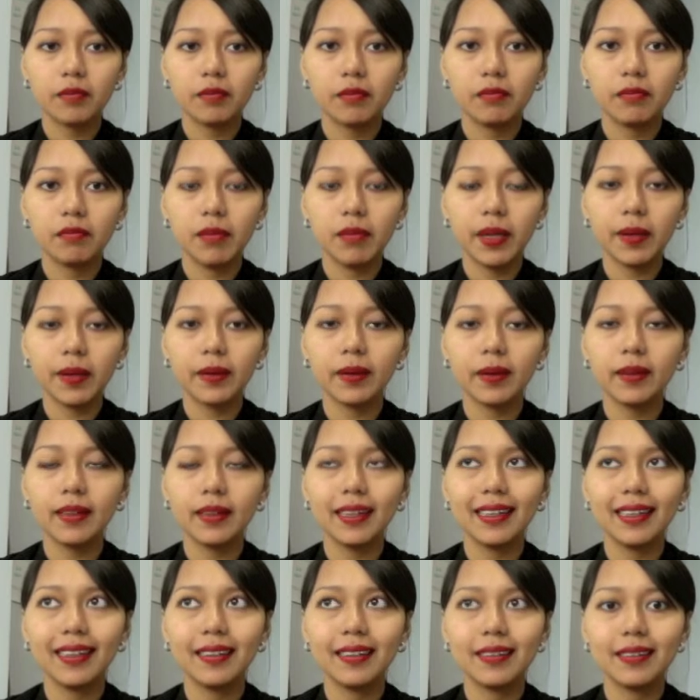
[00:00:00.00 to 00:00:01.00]
Middle
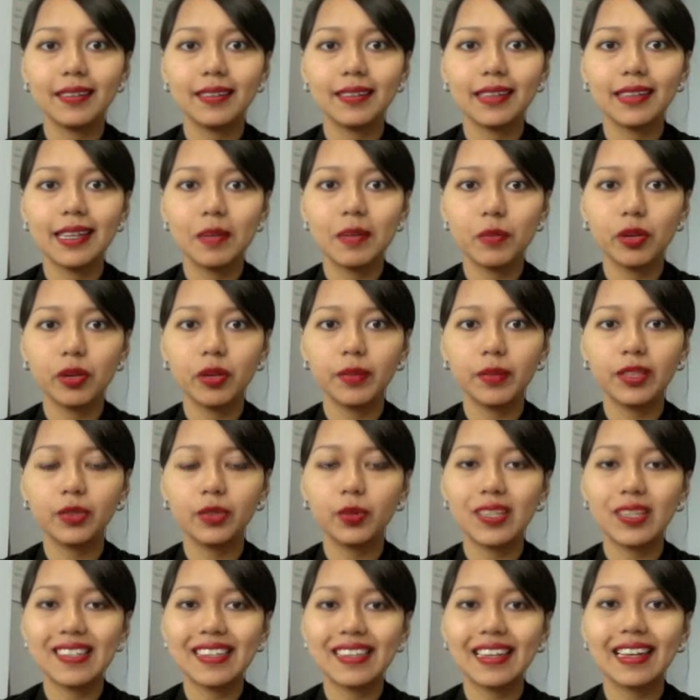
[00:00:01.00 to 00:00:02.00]
is in Burmese
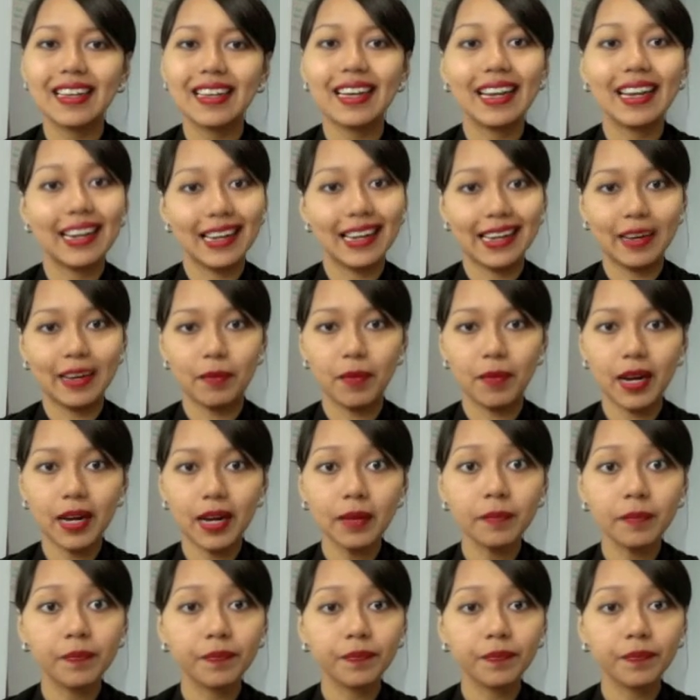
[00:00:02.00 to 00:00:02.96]
we say alema.